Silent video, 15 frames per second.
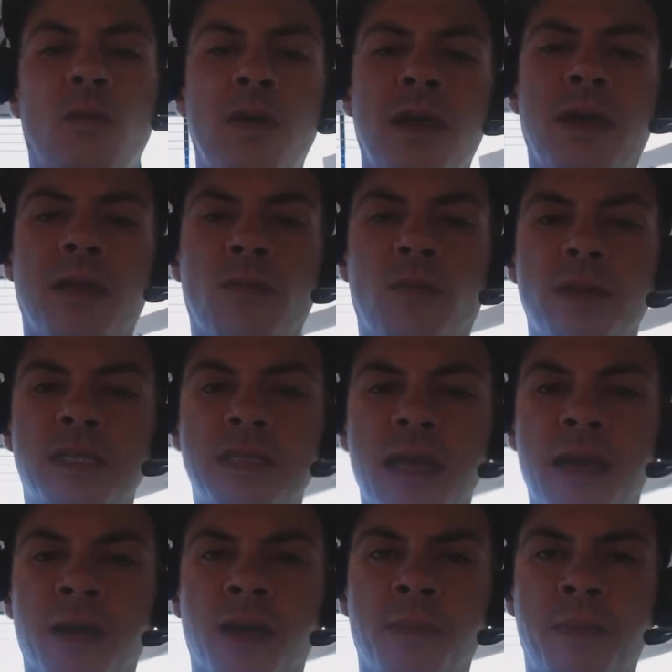we're
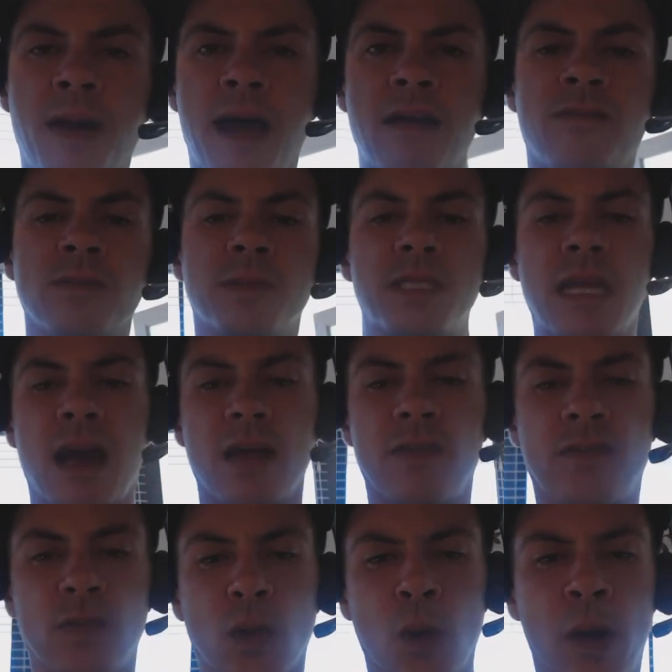saying goodbye from
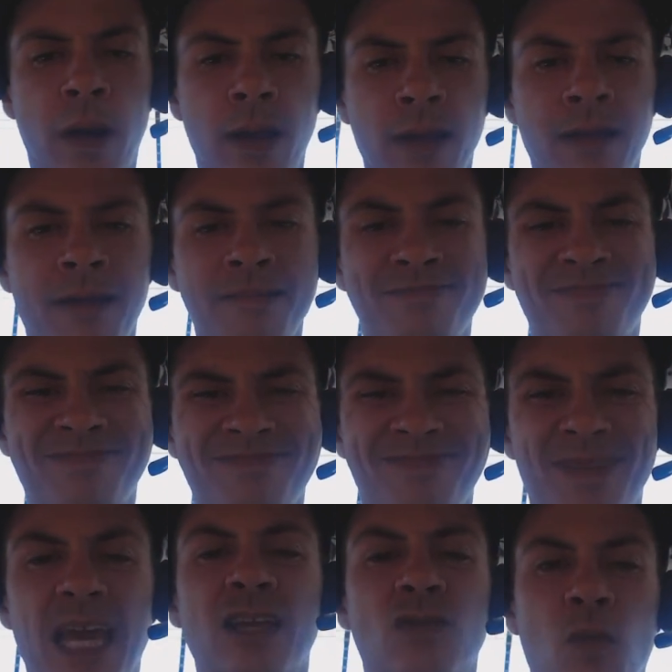South Florida.
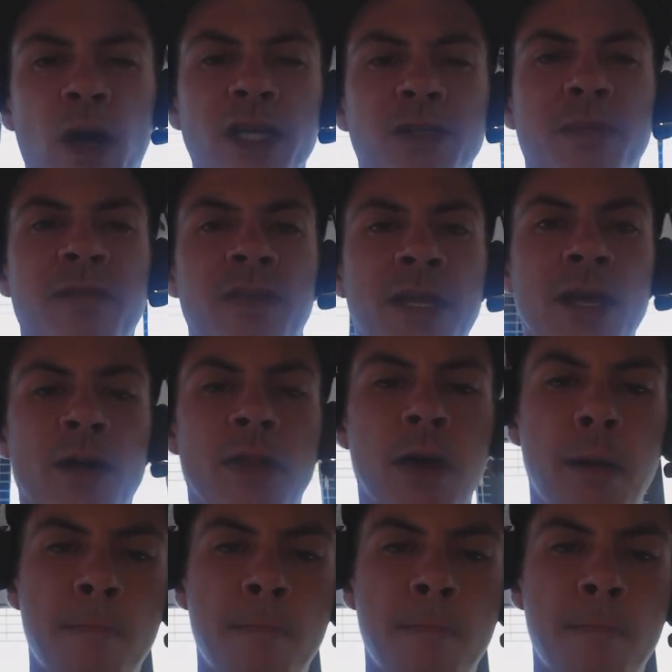Thanks for watching my video.